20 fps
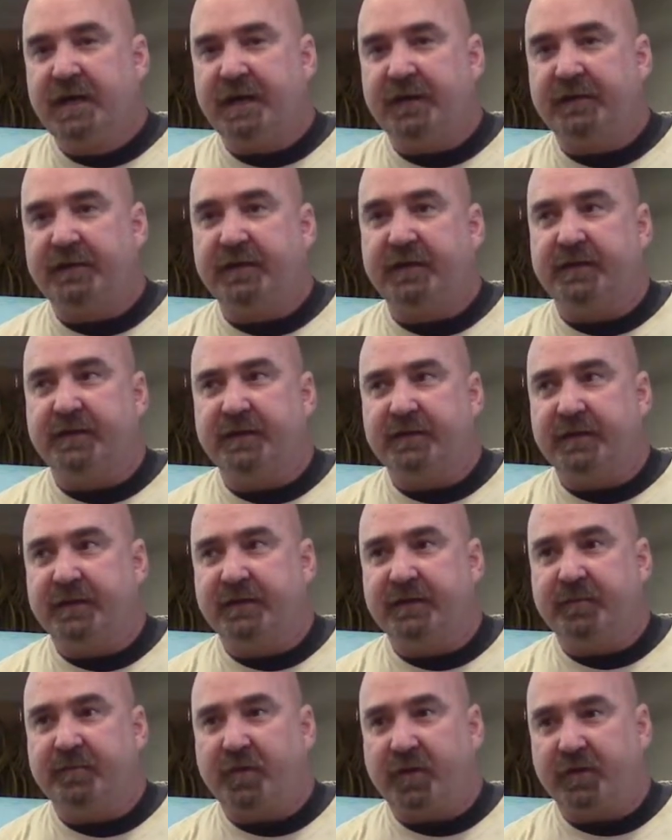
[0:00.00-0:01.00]
and then
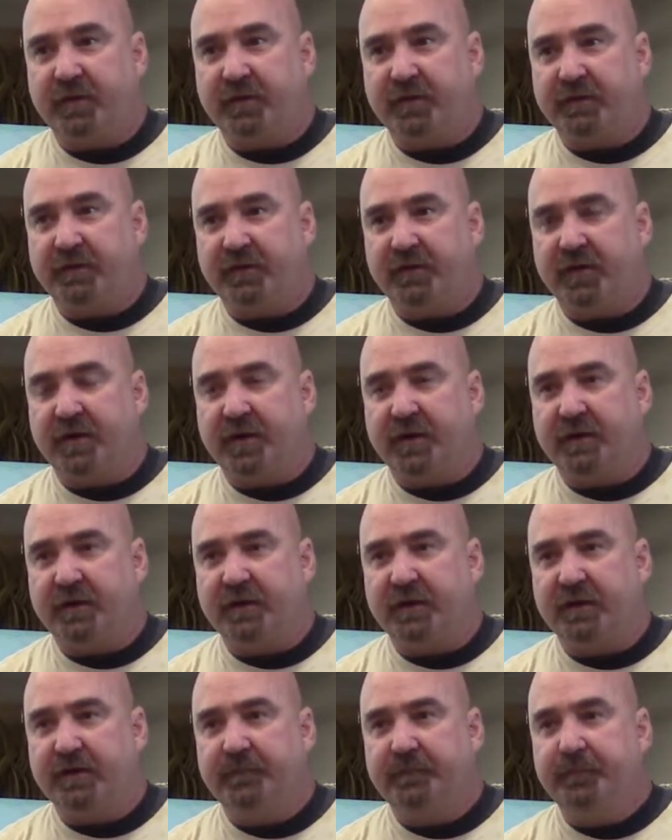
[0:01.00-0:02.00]
did the bulk of the
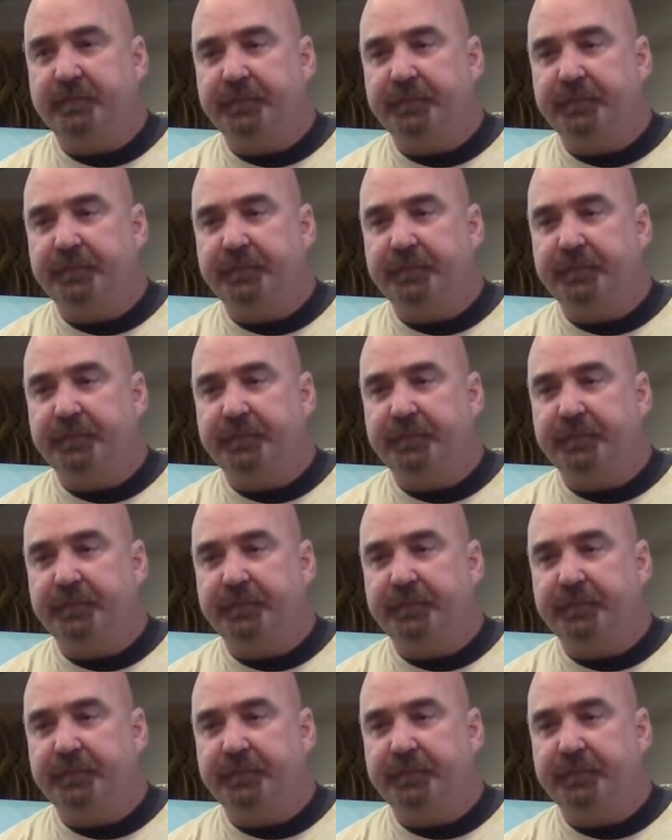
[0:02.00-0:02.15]
grinding.